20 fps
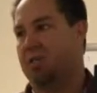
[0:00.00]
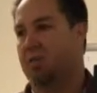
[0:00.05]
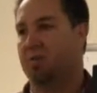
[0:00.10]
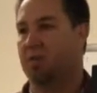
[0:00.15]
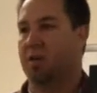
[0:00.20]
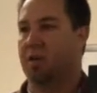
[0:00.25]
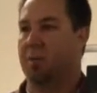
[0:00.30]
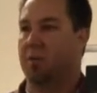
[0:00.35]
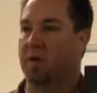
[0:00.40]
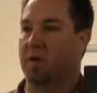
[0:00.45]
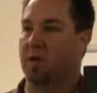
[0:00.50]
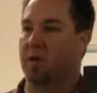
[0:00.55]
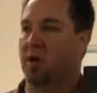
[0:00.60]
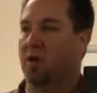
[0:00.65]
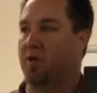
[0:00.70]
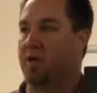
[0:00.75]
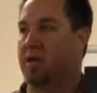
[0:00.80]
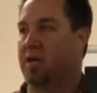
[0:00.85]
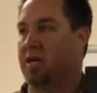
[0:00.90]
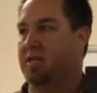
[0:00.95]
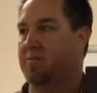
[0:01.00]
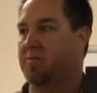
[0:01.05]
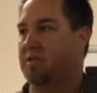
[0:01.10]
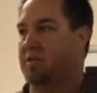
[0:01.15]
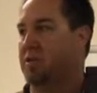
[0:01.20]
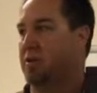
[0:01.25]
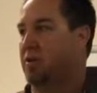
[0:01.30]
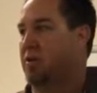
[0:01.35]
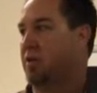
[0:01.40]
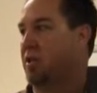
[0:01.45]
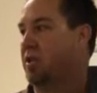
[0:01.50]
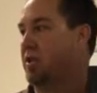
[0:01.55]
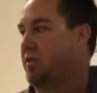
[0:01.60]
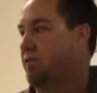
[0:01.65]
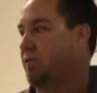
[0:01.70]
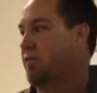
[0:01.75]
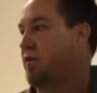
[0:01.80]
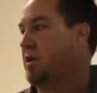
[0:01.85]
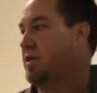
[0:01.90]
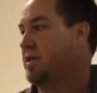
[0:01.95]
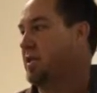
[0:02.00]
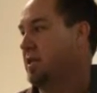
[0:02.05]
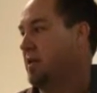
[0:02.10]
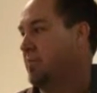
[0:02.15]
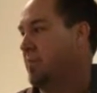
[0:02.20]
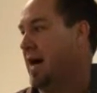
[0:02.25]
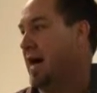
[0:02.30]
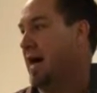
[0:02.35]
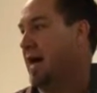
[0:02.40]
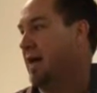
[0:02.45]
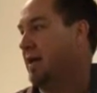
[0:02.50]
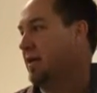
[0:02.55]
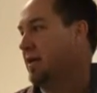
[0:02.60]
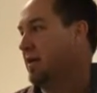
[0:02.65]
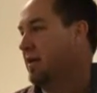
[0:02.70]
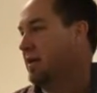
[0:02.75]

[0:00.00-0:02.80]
So we're going to put a low index material on the front and the back.